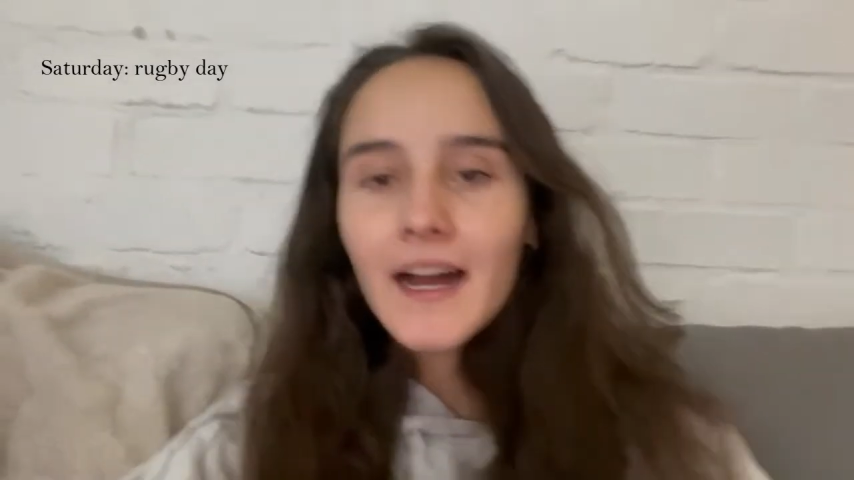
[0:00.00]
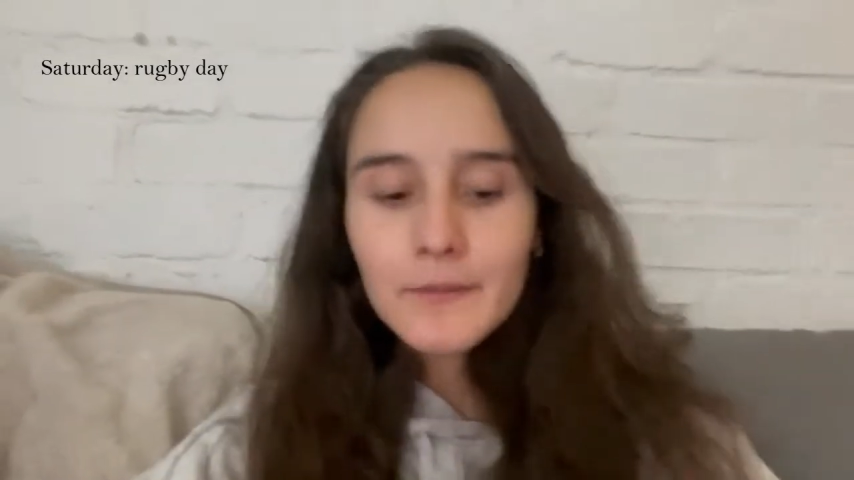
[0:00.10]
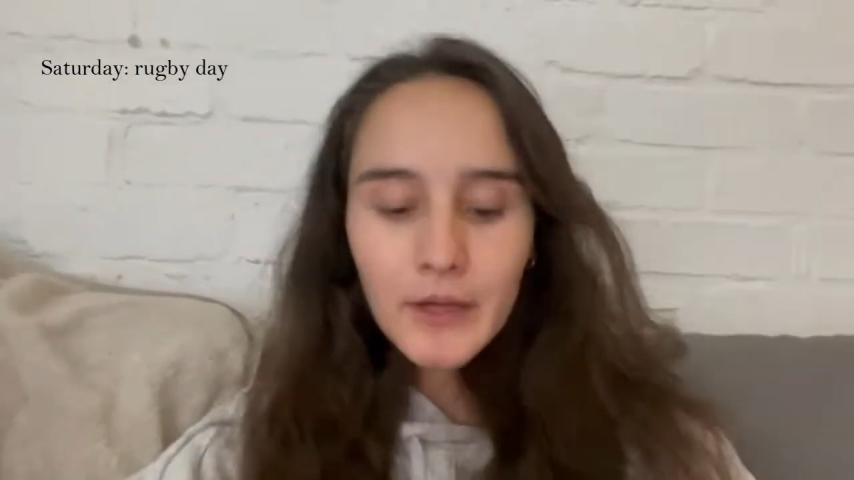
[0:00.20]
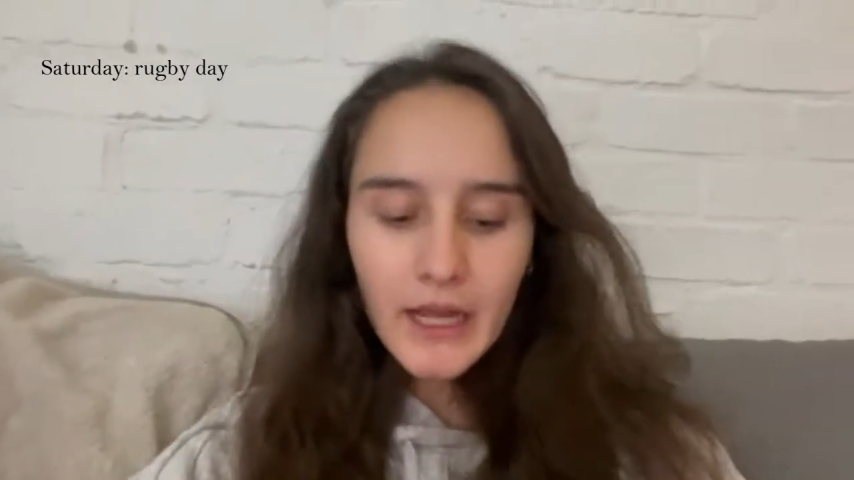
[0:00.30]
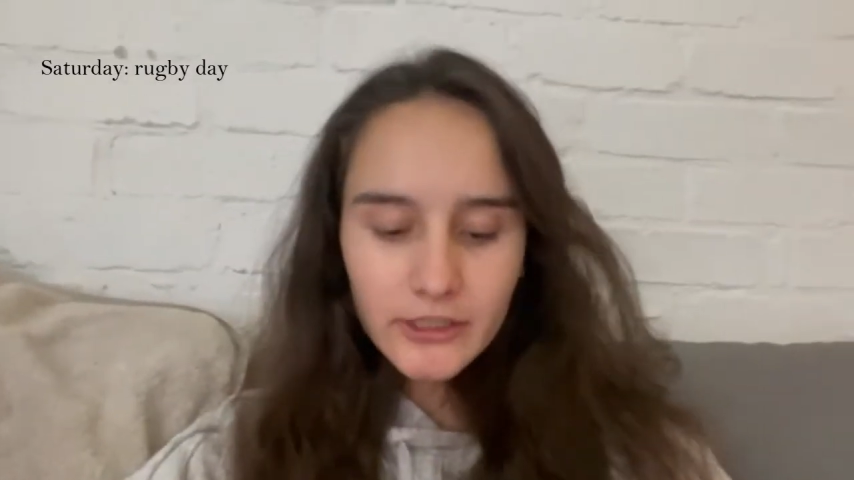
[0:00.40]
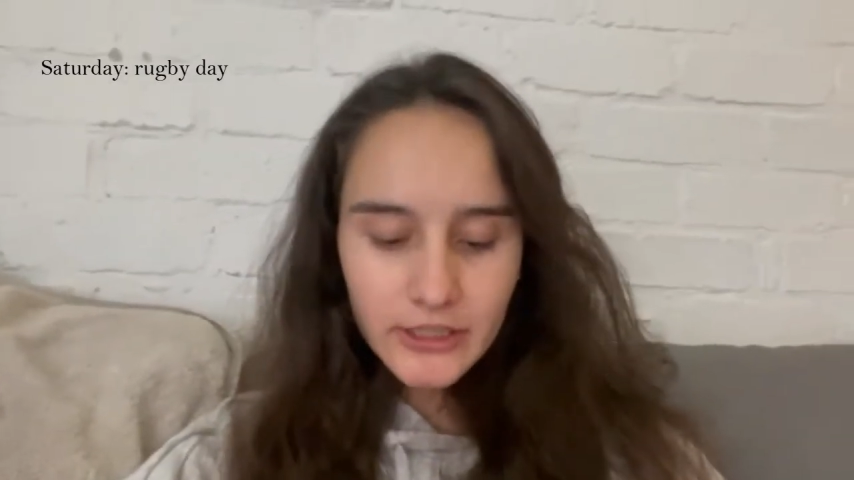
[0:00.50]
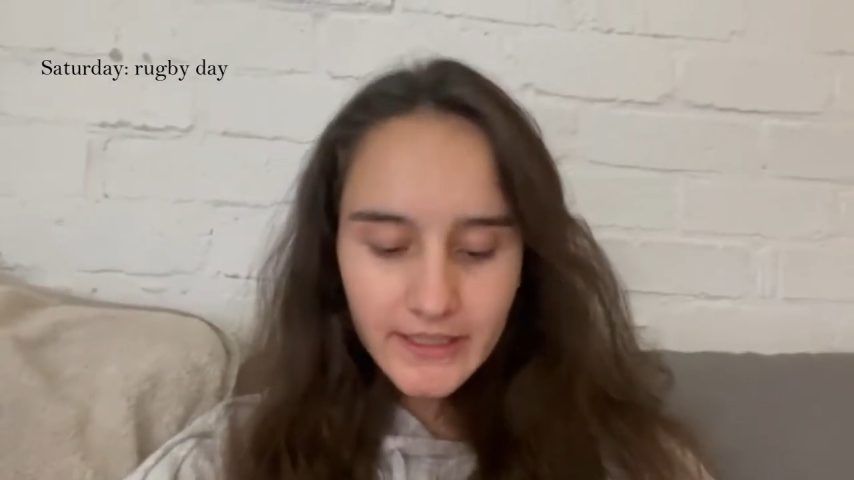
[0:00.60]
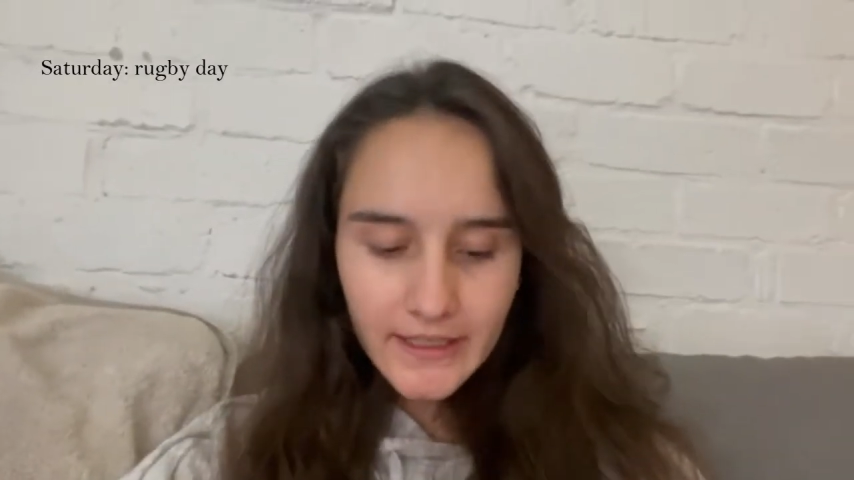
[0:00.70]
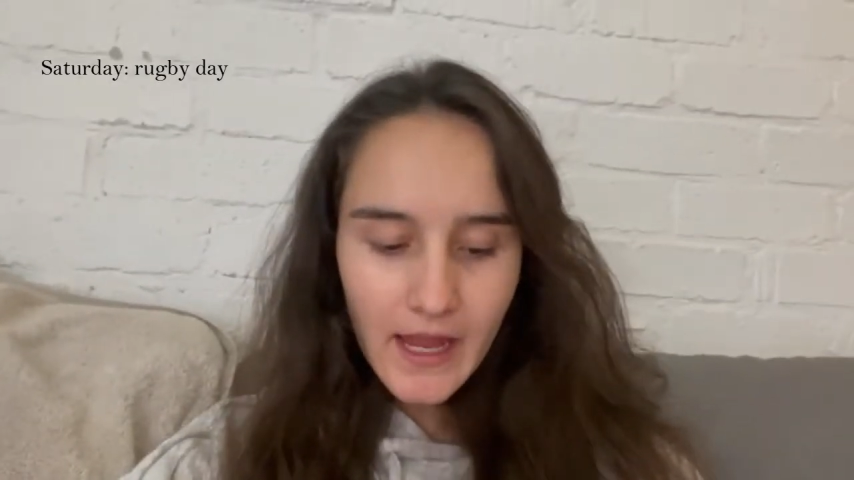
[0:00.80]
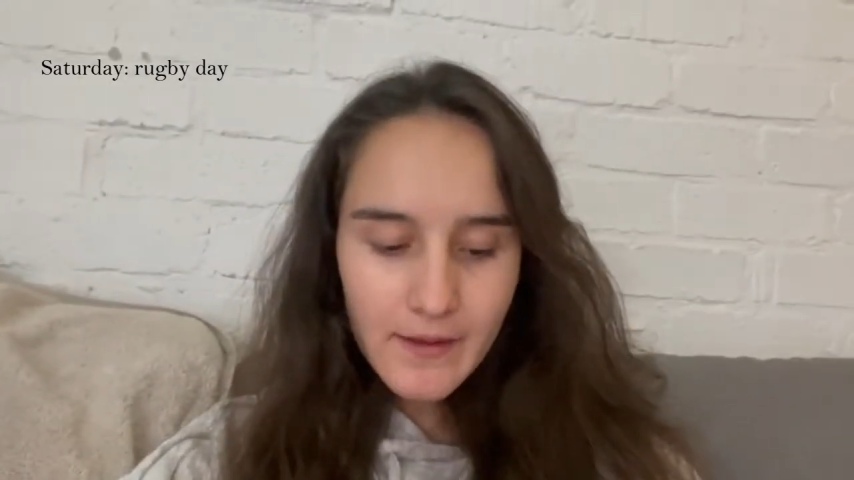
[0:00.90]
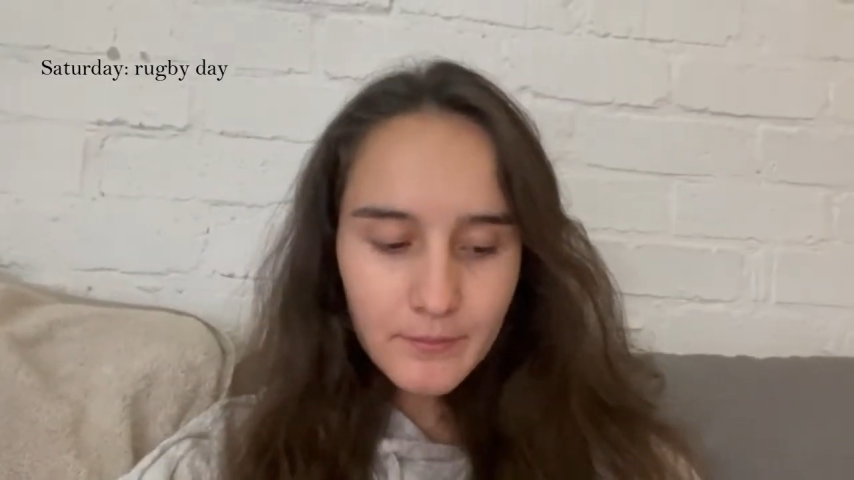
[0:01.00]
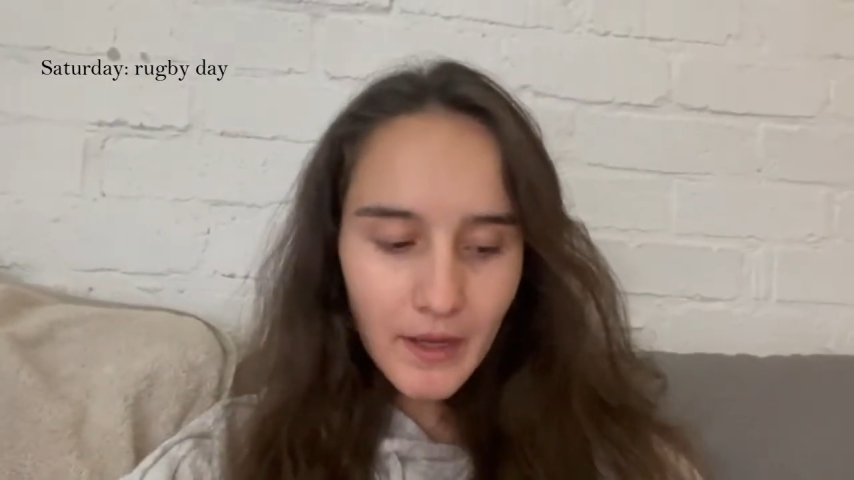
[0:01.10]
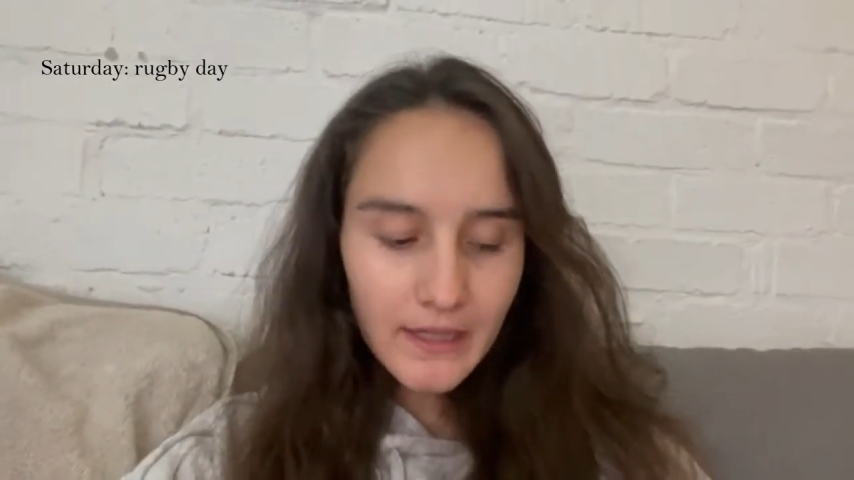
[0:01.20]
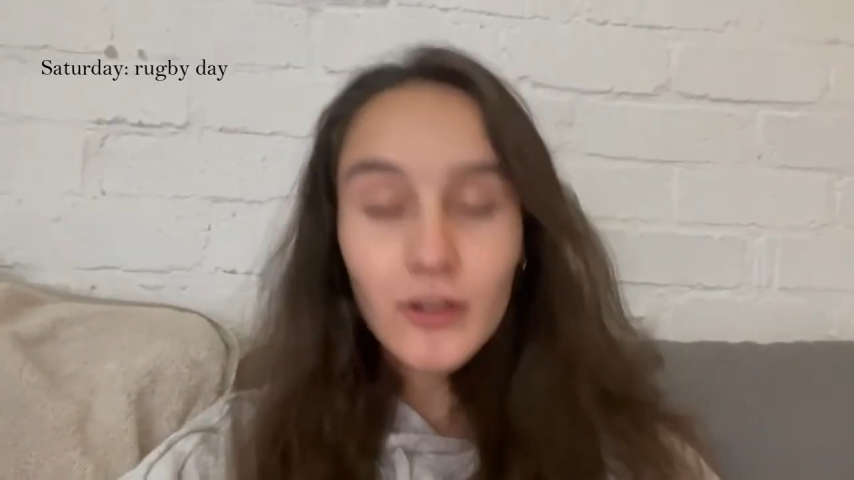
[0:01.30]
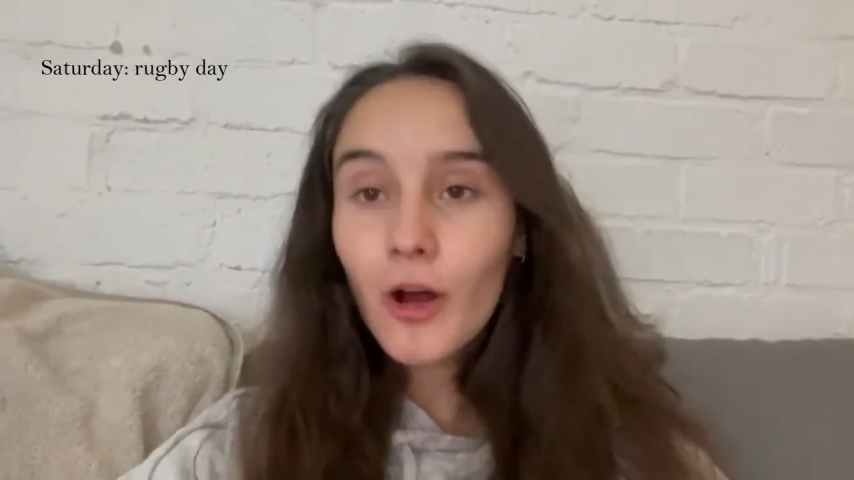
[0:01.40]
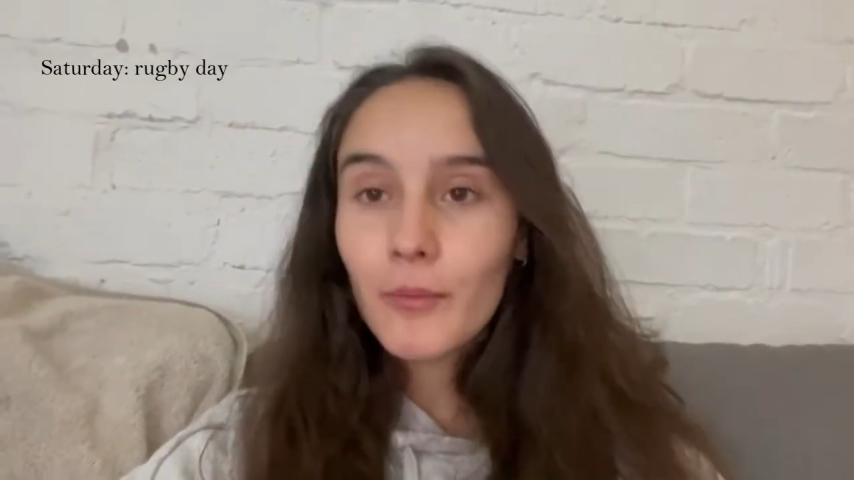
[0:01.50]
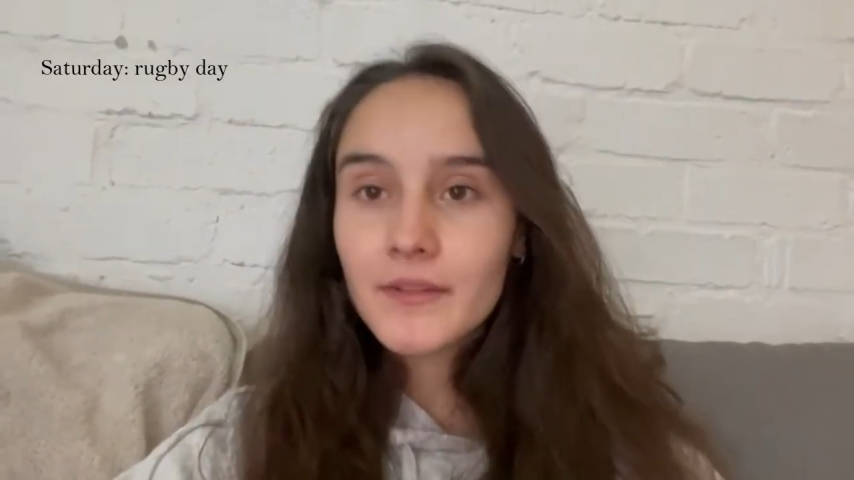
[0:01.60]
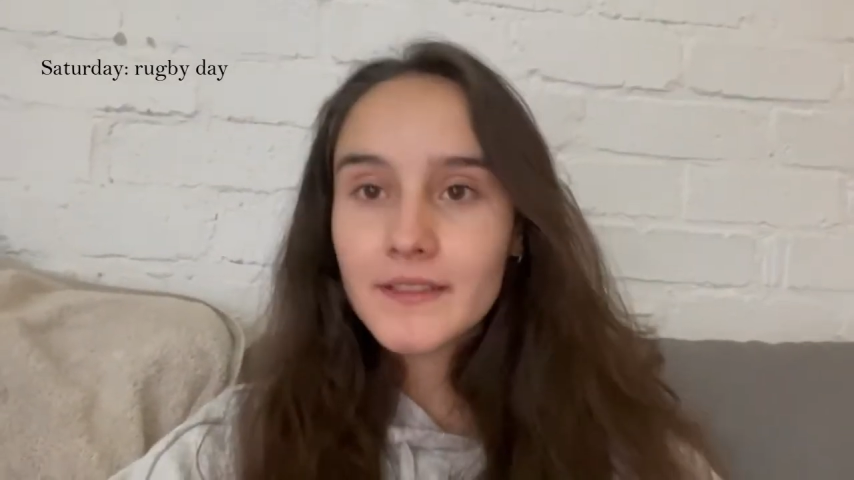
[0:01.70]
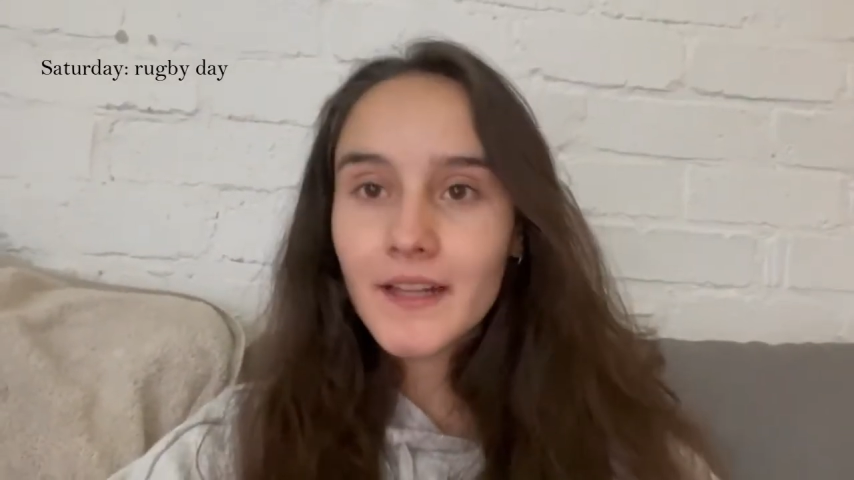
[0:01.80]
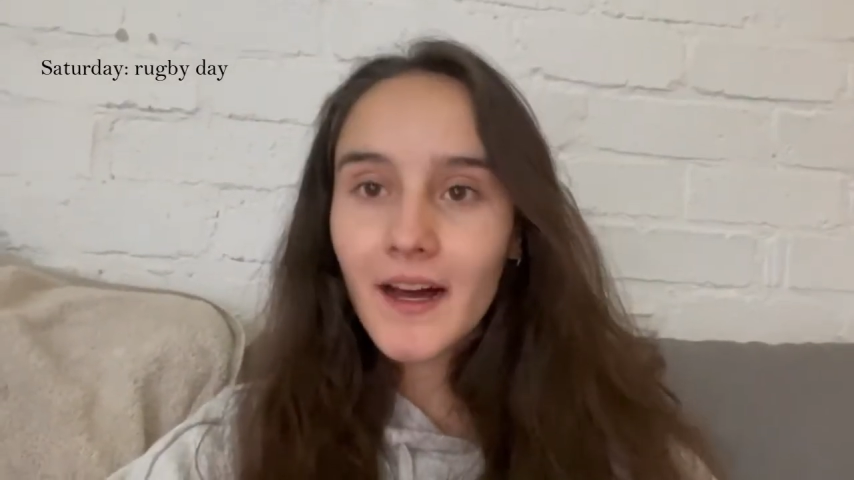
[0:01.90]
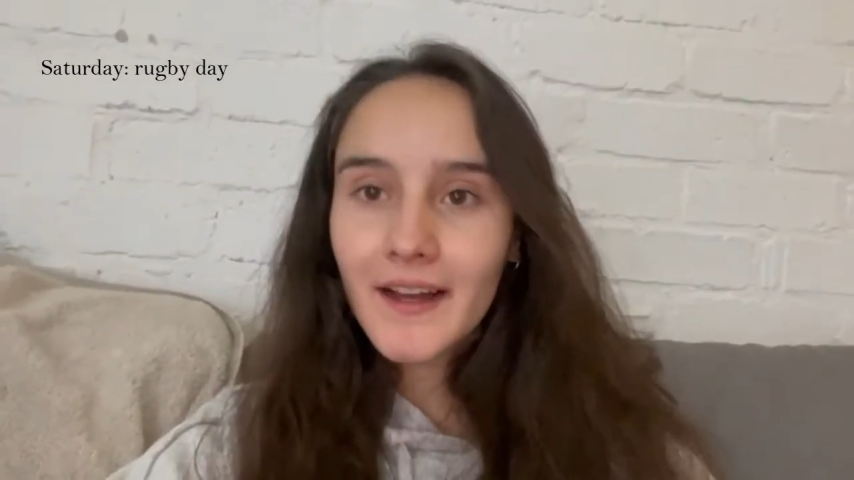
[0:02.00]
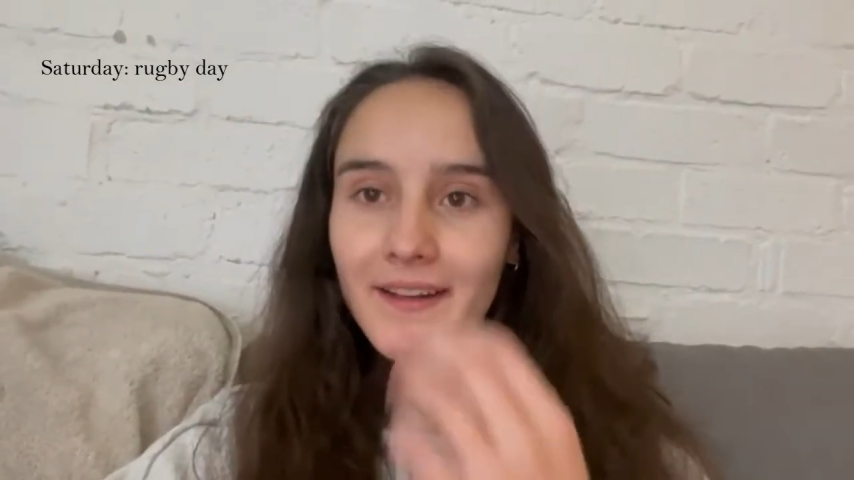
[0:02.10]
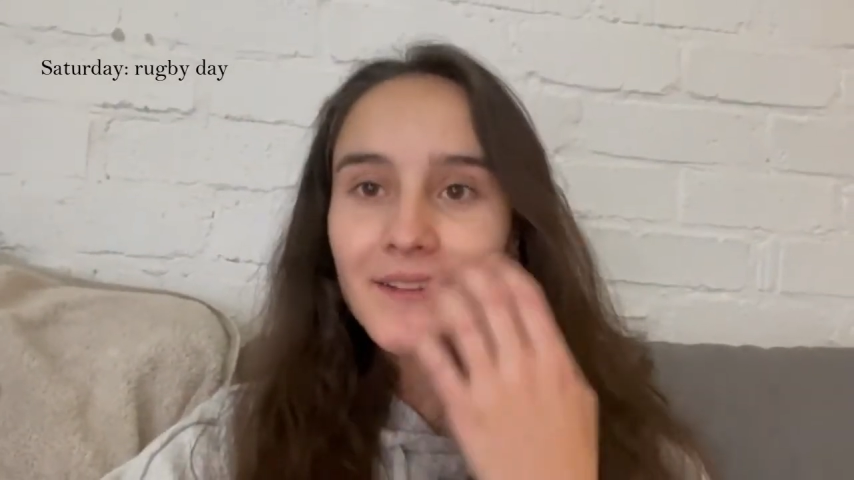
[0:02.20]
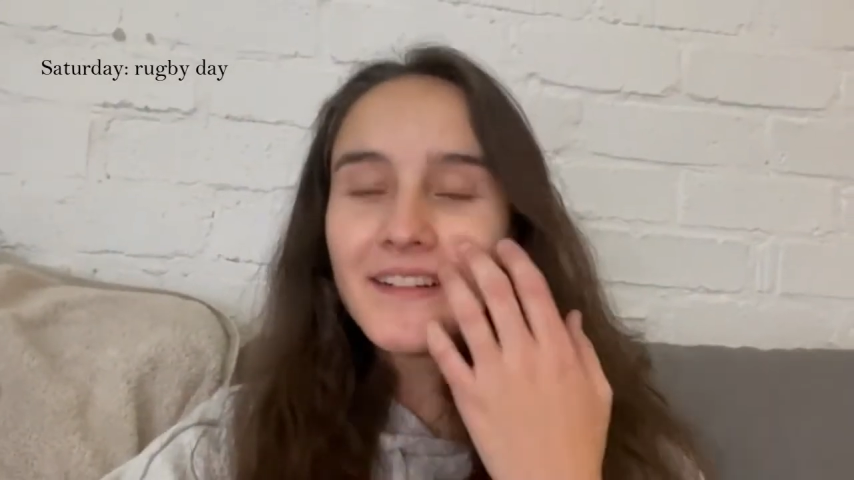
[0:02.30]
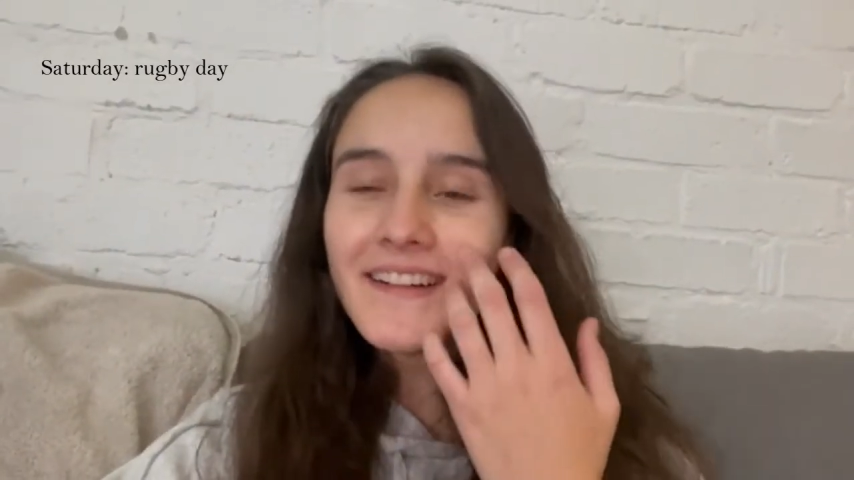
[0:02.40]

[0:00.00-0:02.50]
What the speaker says: We actually came back at 9:30.